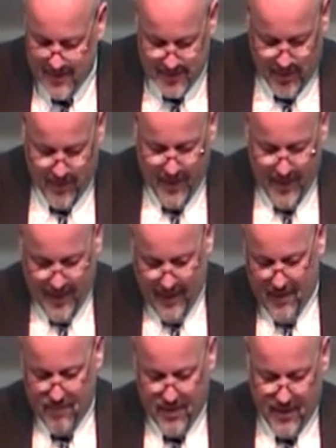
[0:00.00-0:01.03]
So
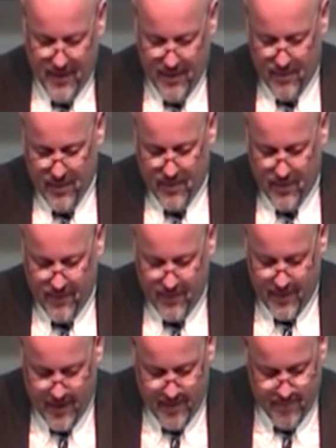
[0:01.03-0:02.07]
anyhow, but here we've
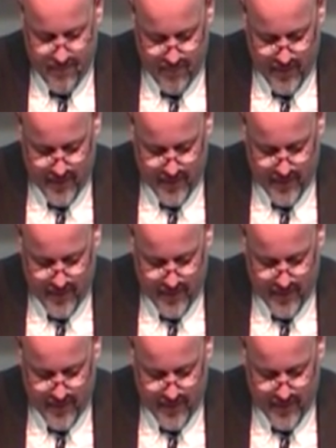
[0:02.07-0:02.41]
come.